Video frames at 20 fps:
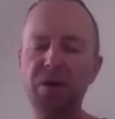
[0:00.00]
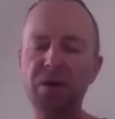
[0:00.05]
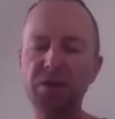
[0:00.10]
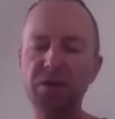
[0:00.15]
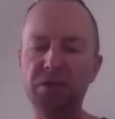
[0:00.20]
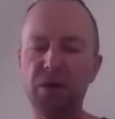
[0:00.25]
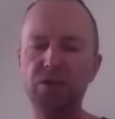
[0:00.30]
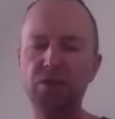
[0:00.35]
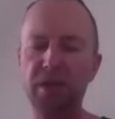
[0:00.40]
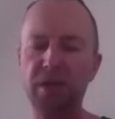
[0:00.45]

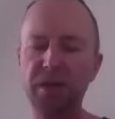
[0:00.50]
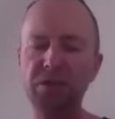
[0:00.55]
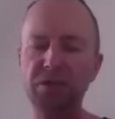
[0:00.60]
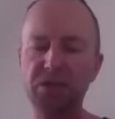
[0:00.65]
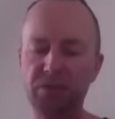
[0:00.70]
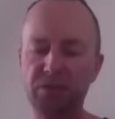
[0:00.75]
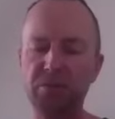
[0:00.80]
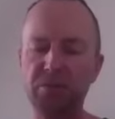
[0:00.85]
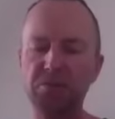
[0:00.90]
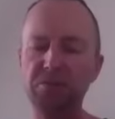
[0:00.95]
So there's
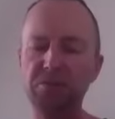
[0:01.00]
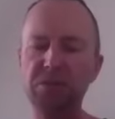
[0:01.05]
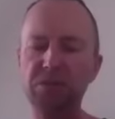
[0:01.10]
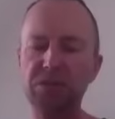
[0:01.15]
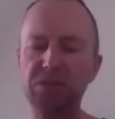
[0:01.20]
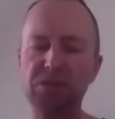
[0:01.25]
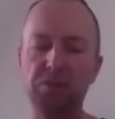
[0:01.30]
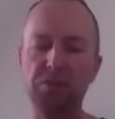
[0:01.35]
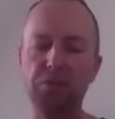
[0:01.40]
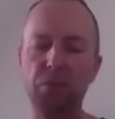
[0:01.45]
some
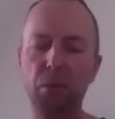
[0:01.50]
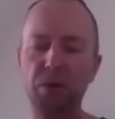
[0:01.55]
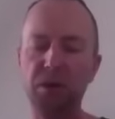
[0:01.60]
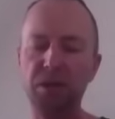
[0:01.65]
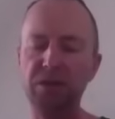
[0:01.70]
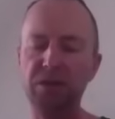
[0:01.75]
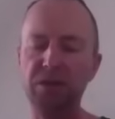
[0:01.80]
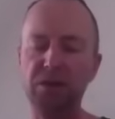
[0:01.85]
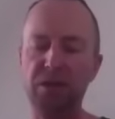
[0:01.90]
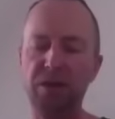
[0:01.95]

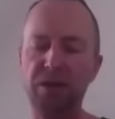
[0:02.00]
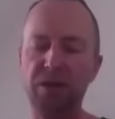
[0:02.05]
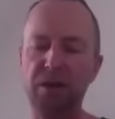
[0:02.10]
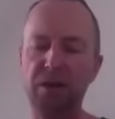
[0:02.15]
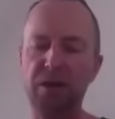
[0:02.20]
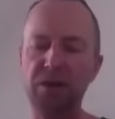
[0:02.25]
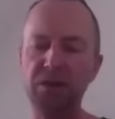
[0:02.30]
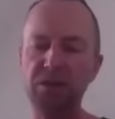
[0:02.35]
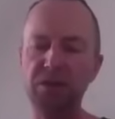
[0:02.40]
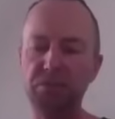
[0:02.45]
symbolic
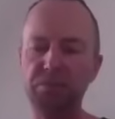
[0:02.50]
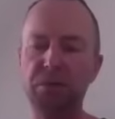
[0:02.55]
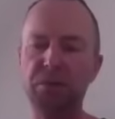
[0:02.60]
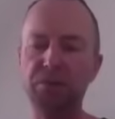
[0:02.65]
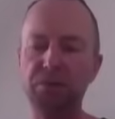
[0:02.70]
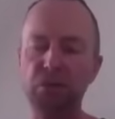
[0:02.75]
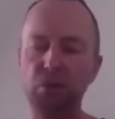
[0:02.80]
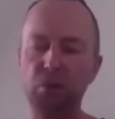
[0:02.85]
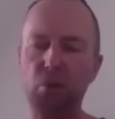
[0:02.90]
spiritual